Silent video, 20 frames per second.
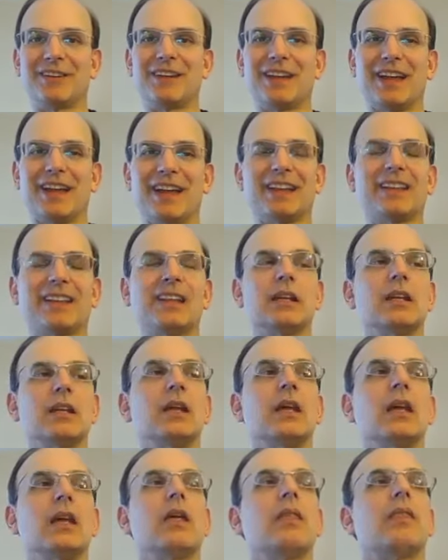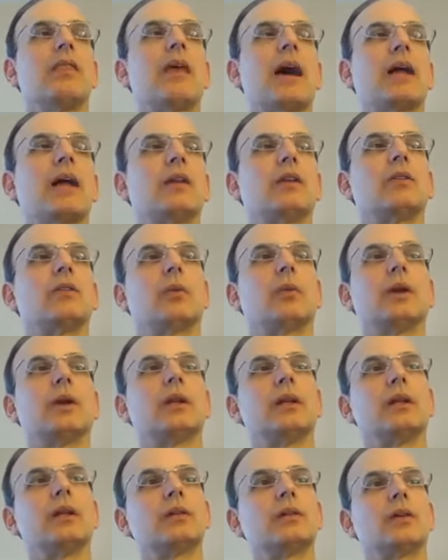okay. That is what
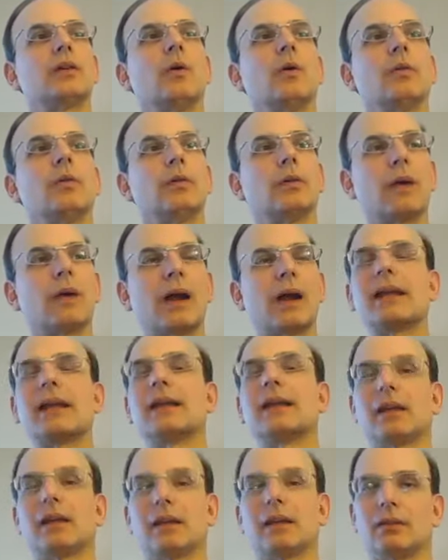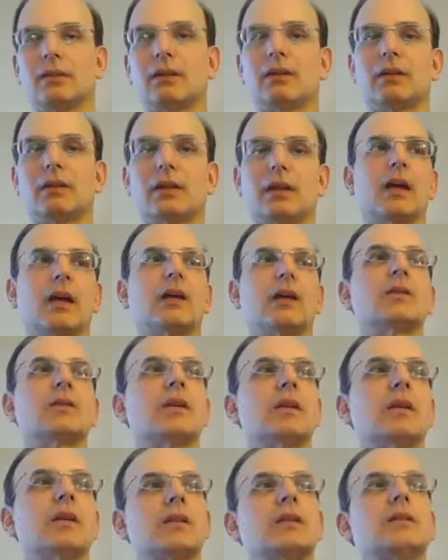is overriding everything else.
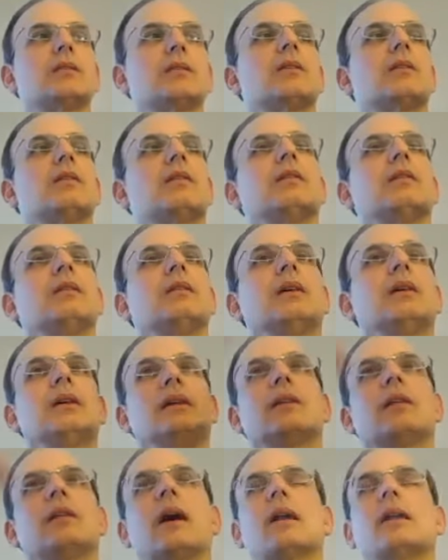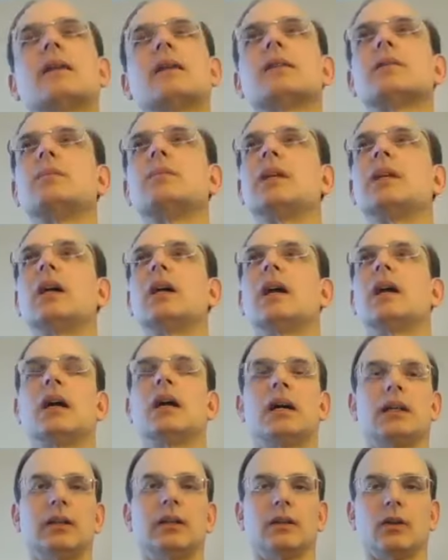That is the thing that is
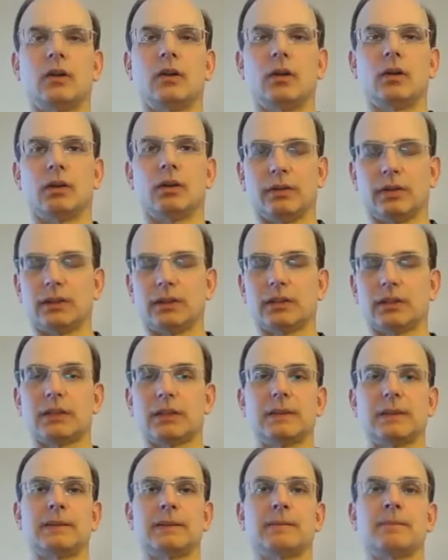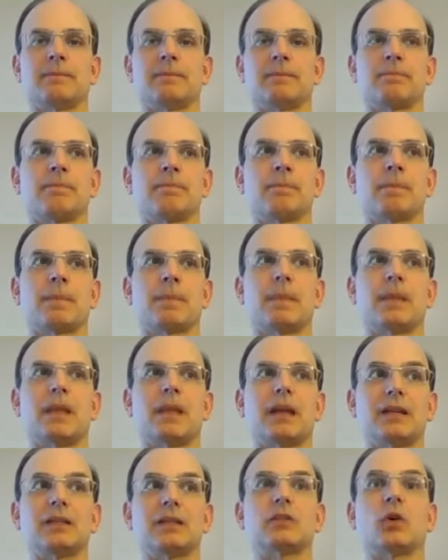beyond all of it.
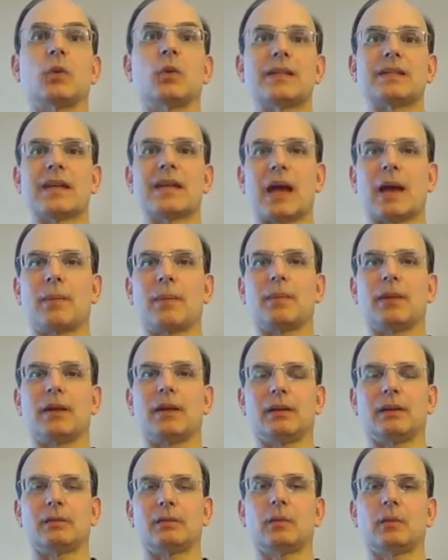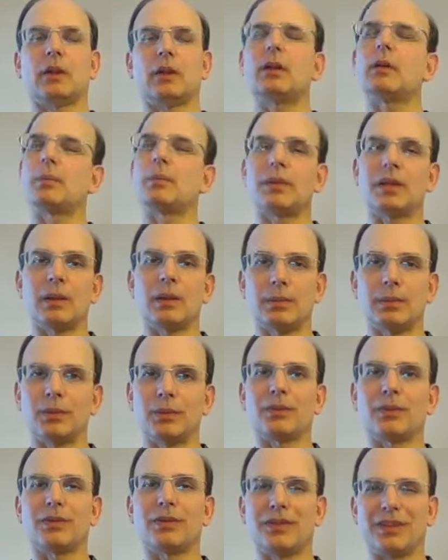That is always happening. Whether
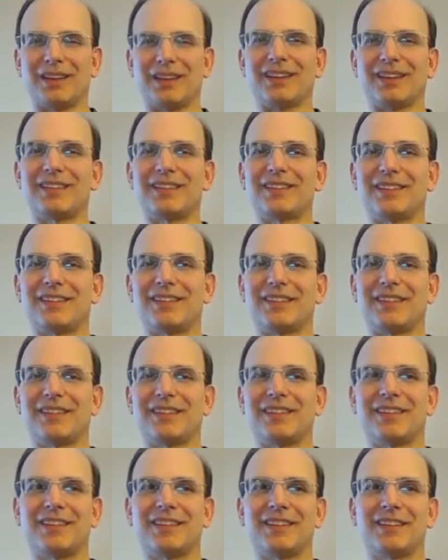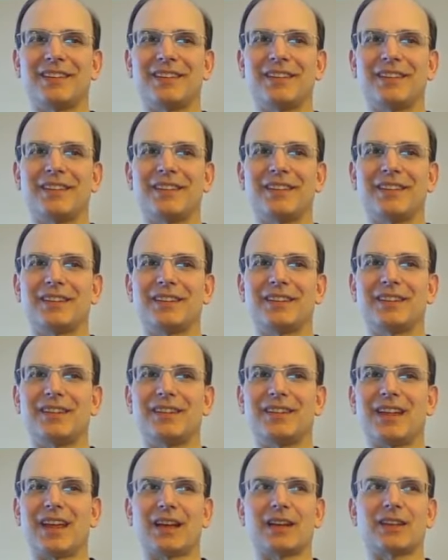people think
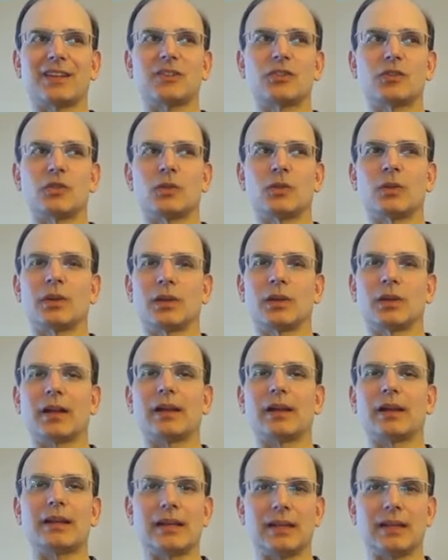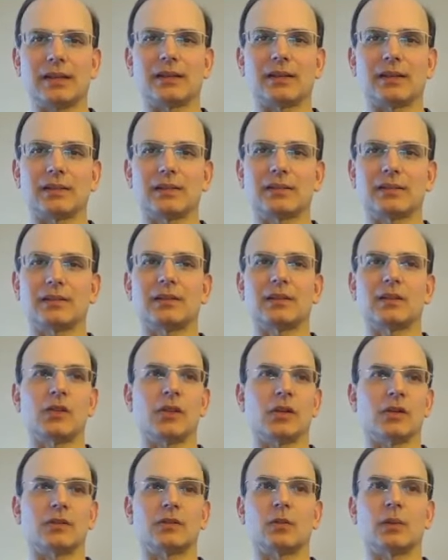that that is true or not, it is
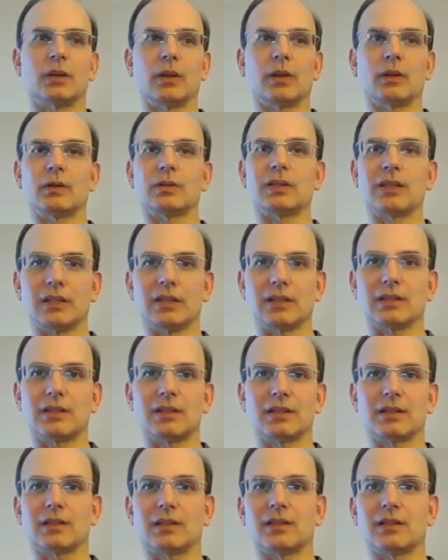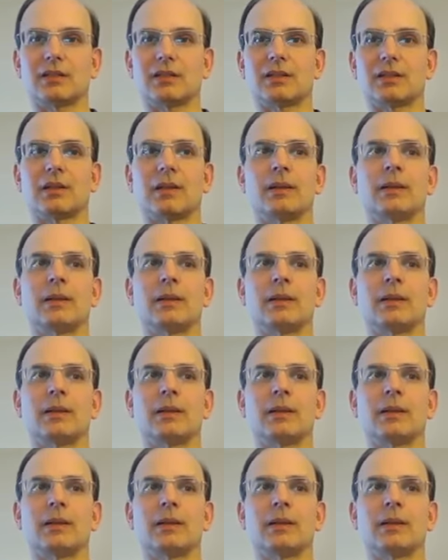just one of those isnesses.